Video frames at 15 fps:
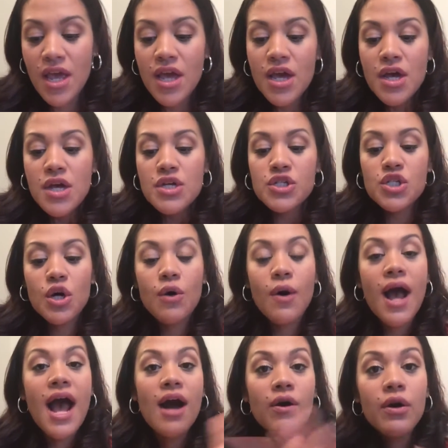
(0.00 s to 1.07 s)
So
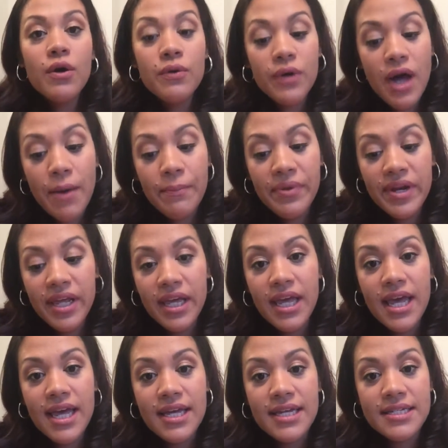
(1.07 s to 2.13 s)
Alcone Company
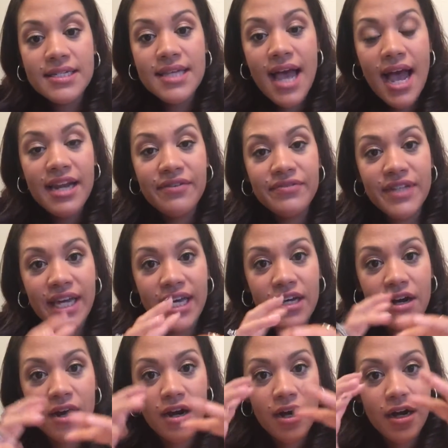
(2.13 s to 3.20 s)
is kind of like
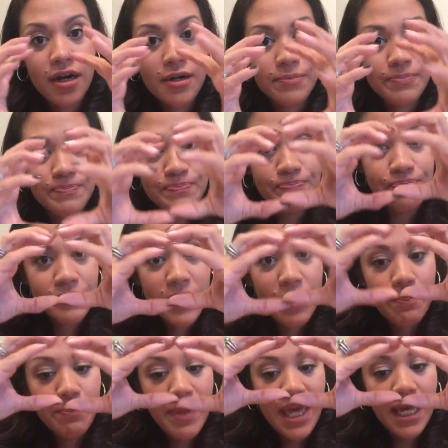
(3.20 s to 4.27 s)
our
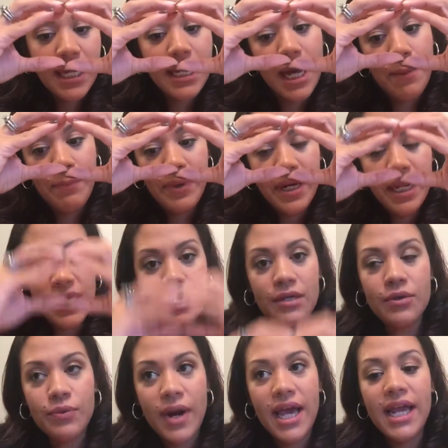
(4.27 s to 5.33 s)
big company,
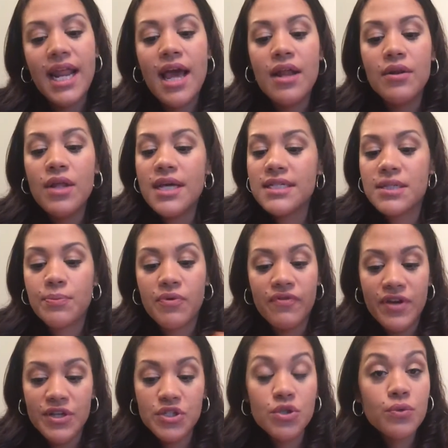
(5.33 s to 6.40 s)
right? And it's a
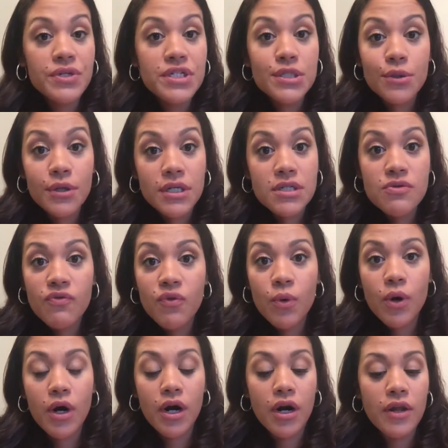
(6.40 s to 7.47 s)
professional resource
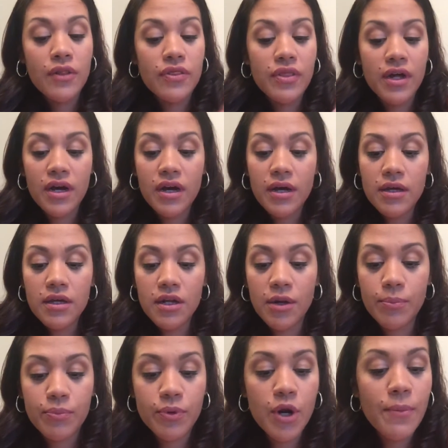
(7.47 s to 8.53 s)
for the,
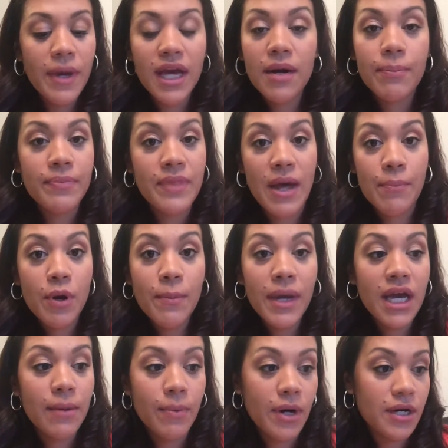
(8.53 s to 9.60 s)
pro makeup that pro
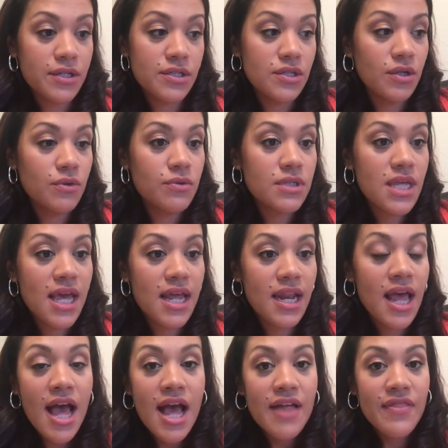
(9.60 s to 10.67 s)
makeup artists use. And
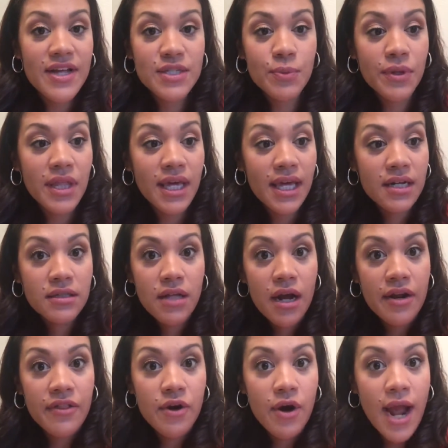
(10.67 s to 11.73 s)
that's where they get a lot of
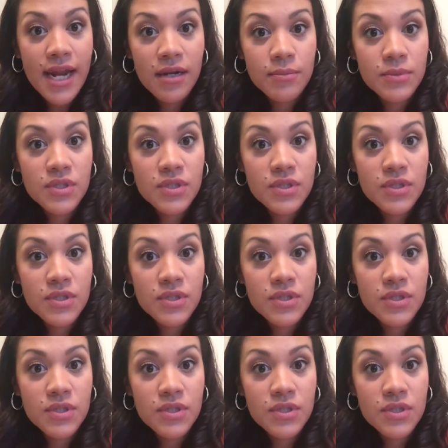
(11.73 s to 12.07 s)
their items